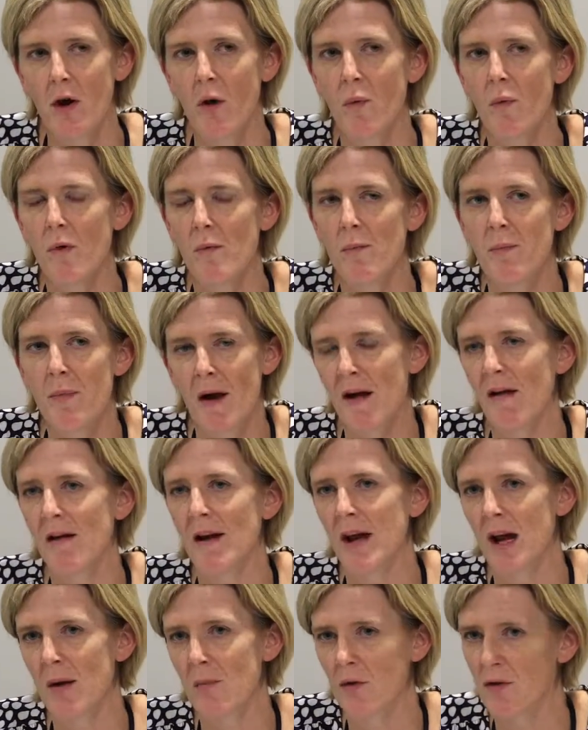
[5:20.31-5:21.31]
we're
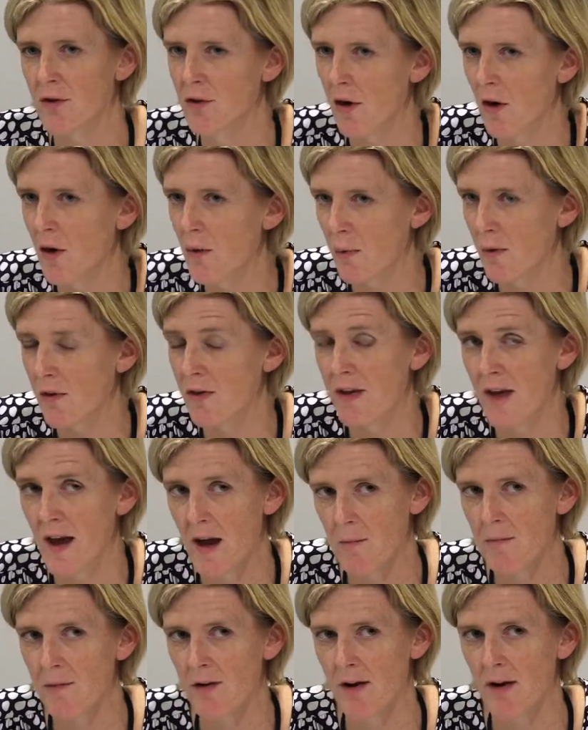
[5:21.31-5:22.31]
barely able to cope with the
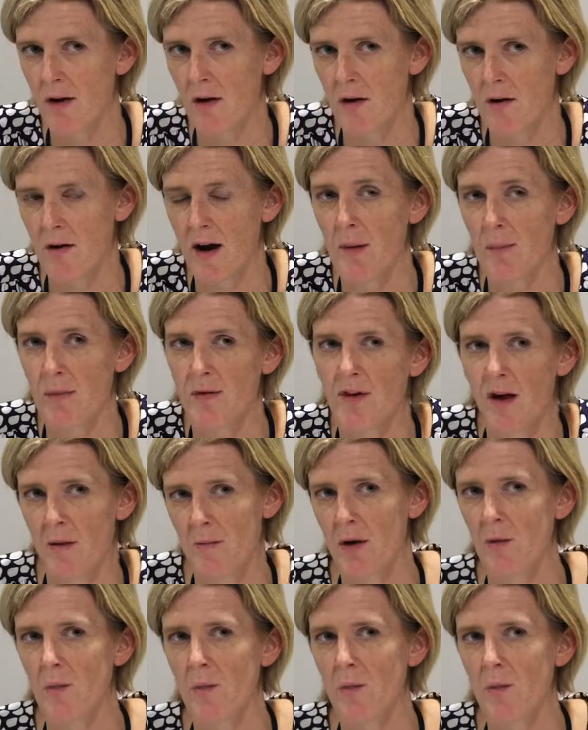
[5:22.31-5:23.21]
MDR epidemic.